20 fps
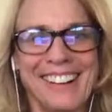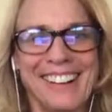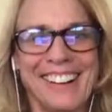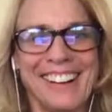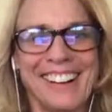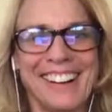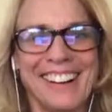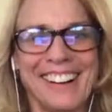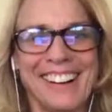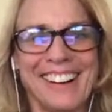
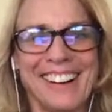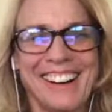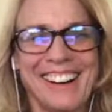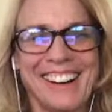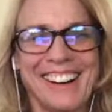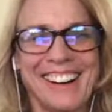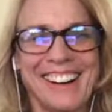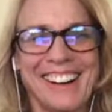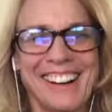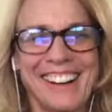
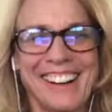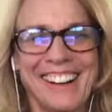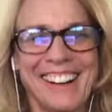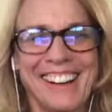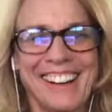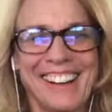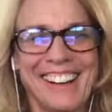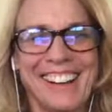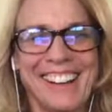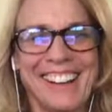
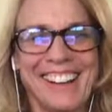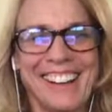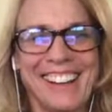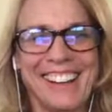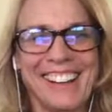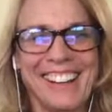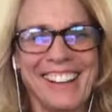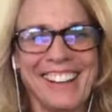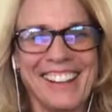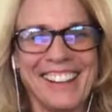
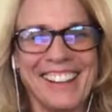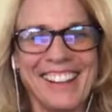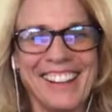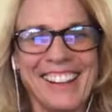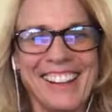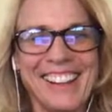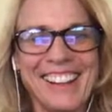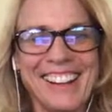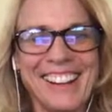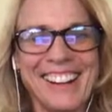
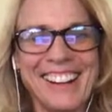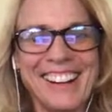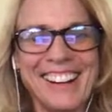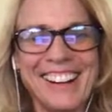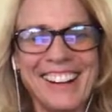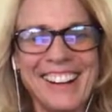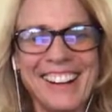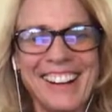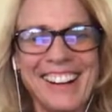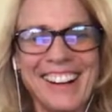
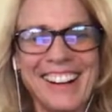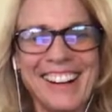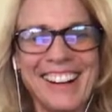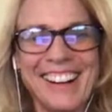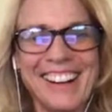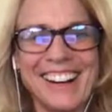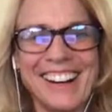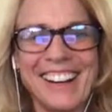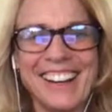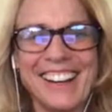
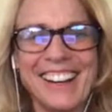(not speaking)